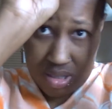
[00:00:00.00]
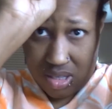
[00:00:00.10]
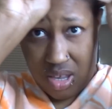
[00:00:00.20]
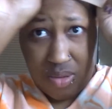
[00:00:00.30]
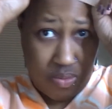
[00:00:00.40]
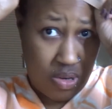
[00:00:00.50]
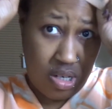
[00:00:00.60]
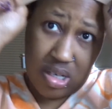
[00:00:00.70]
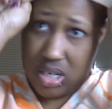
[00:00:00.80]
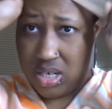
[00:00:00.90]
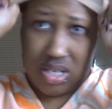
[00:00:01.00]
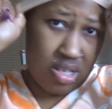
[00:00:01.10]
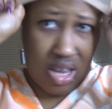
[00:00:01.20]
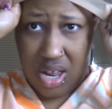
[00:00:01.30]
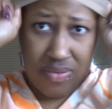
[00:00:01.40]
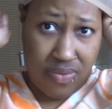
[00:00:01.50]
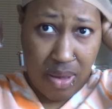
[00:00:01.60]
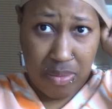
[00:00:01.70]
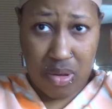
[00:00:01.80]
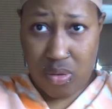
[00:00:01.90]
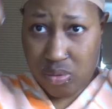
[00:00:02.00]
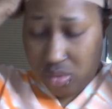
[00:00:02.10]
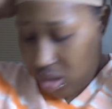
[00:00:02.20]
And I really need to decide if I'm going to